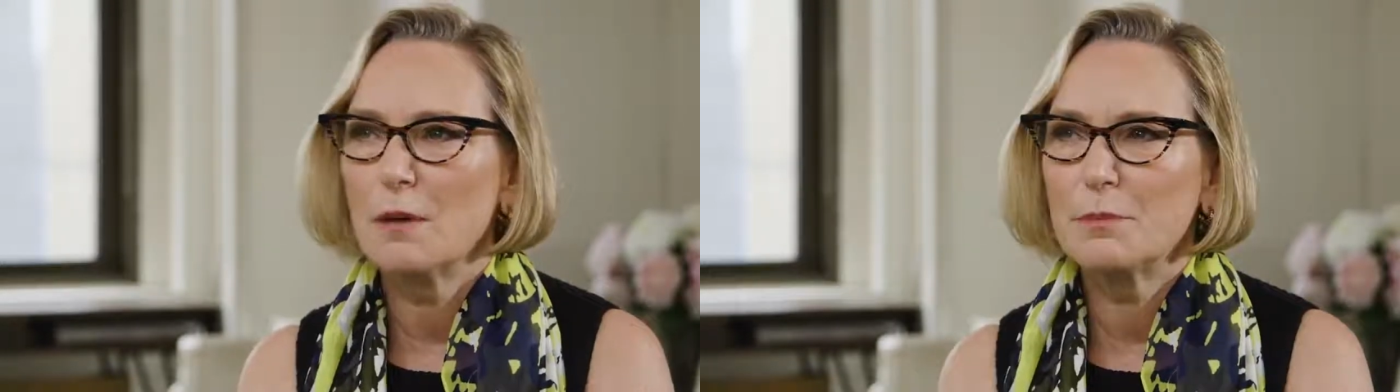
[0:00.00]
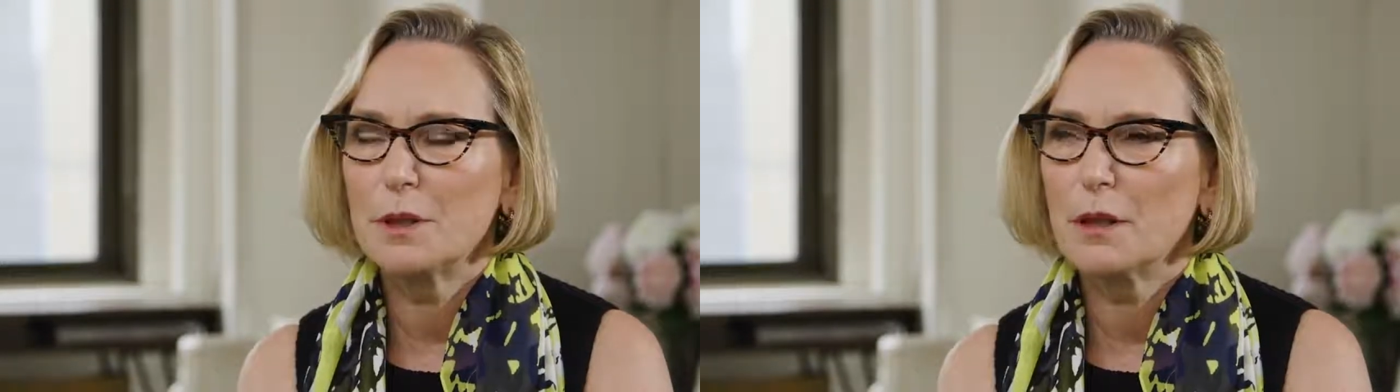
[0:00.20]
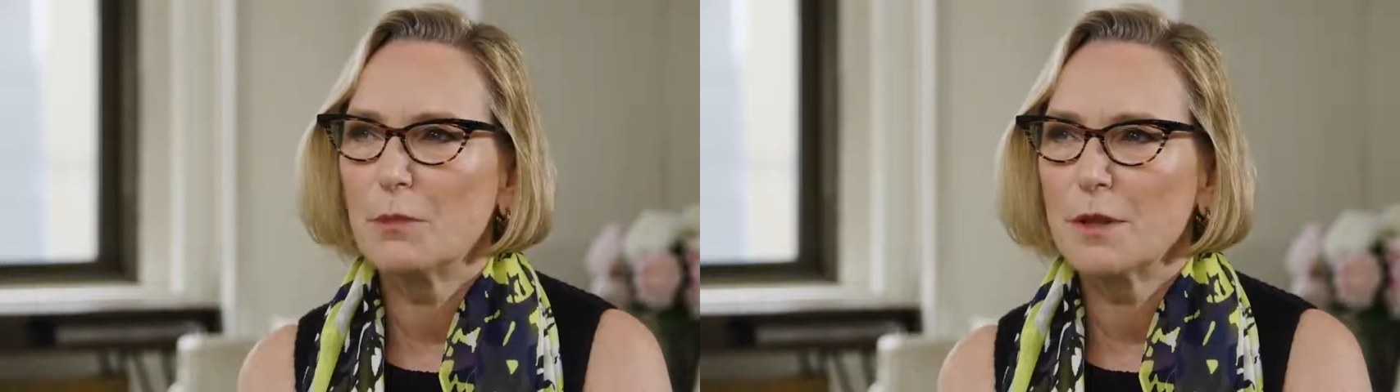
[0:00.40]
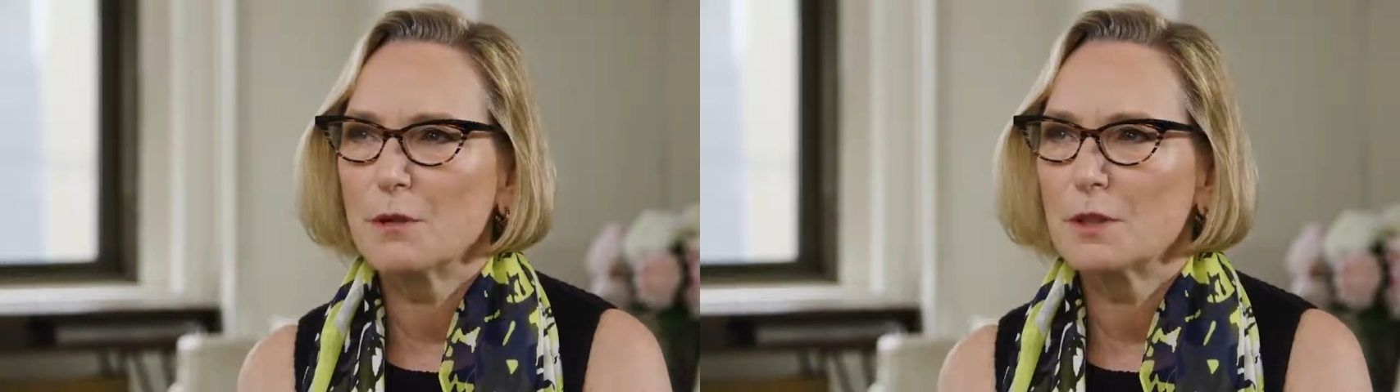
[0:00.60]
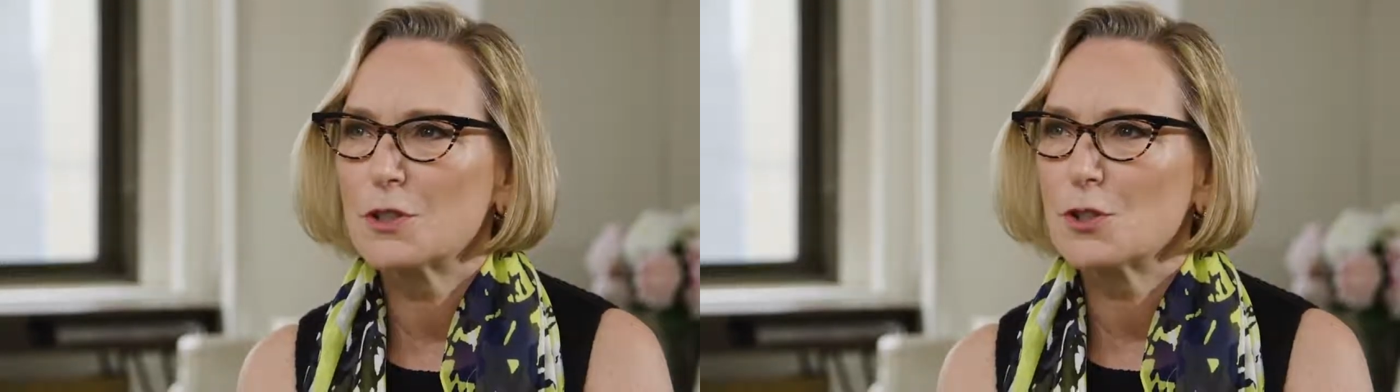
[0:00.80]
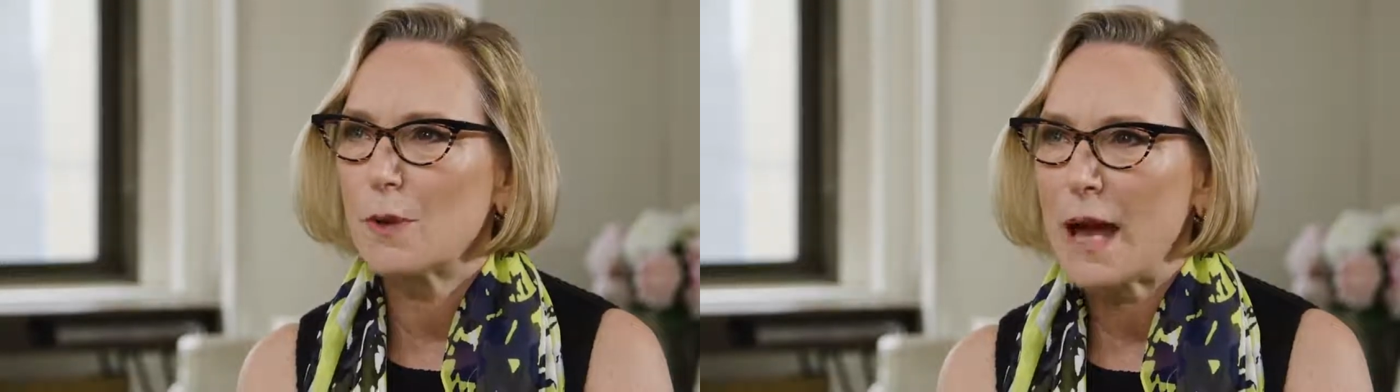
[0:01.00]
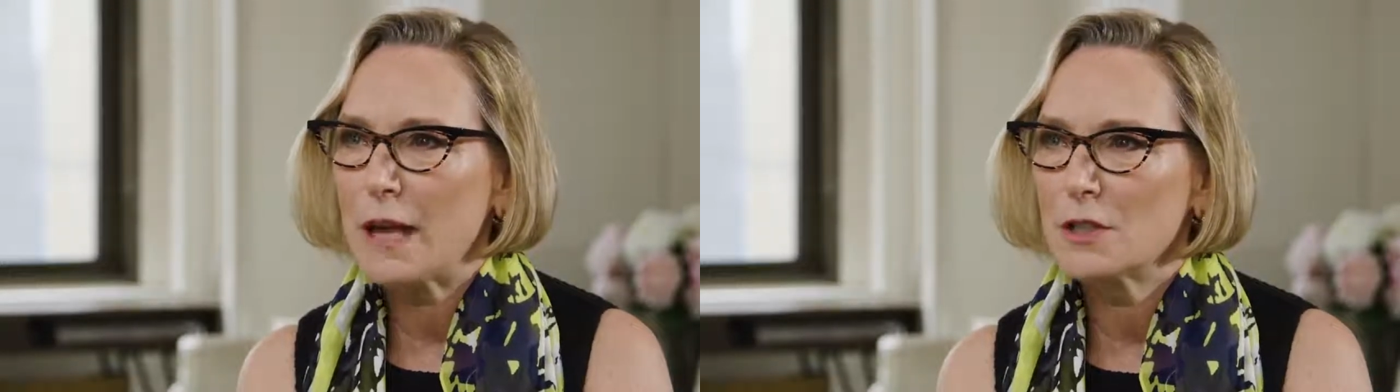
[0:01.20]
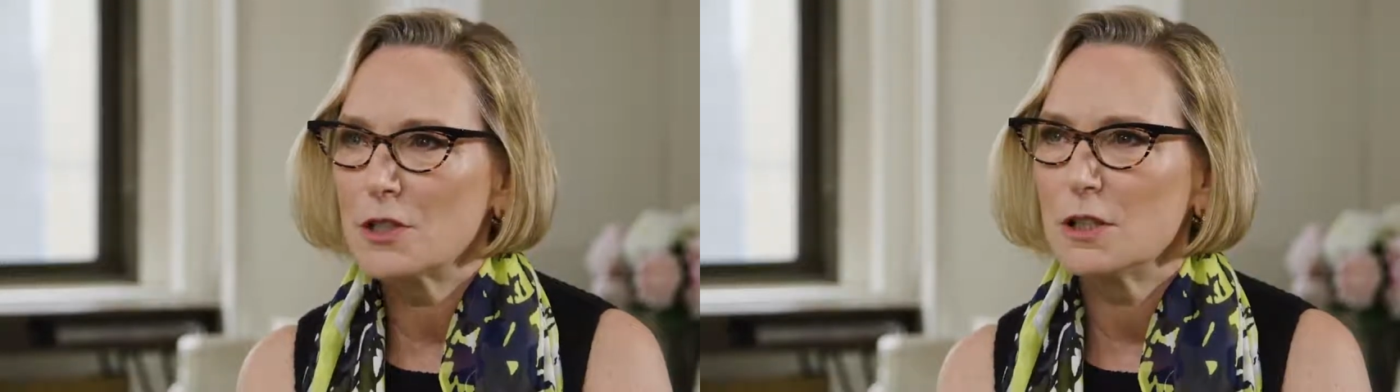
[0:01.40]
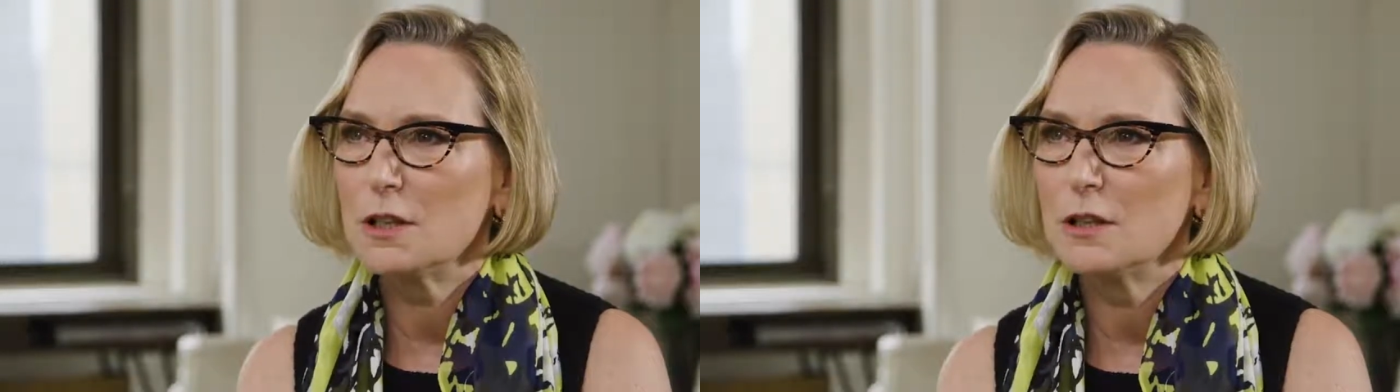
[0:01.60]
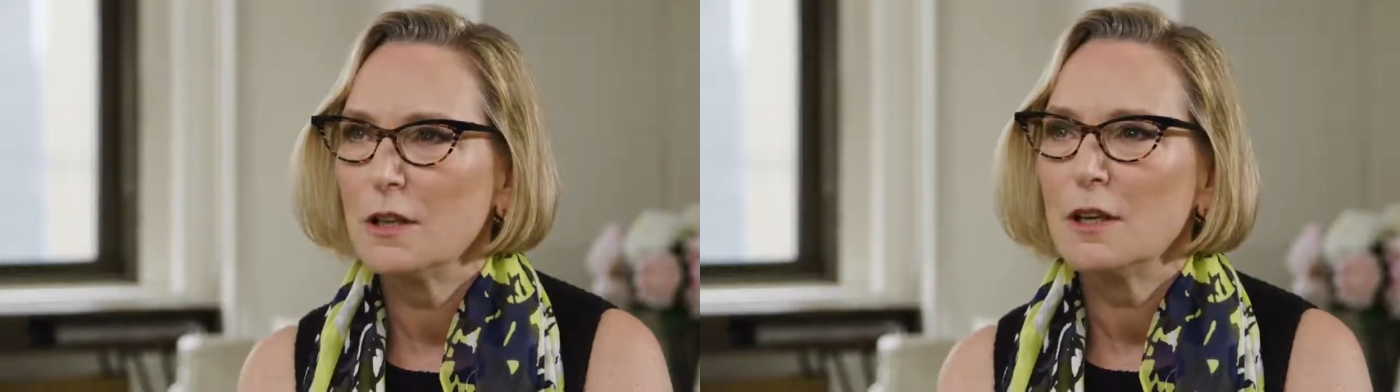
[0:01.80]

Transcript: company, whether it's strategy,